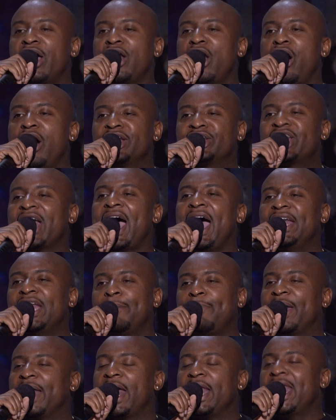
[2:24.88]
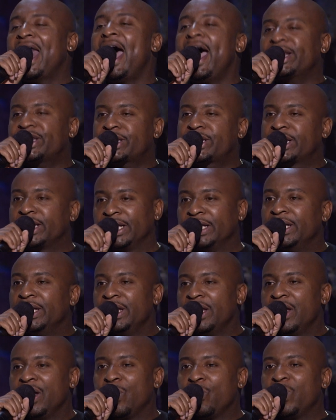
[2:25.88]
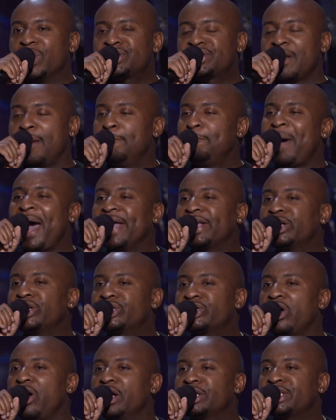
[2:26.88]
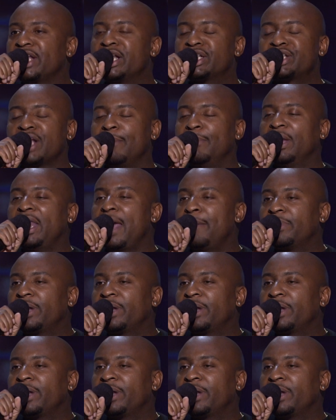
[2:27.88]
on, tied up in a knot, with some biker shorts and some lip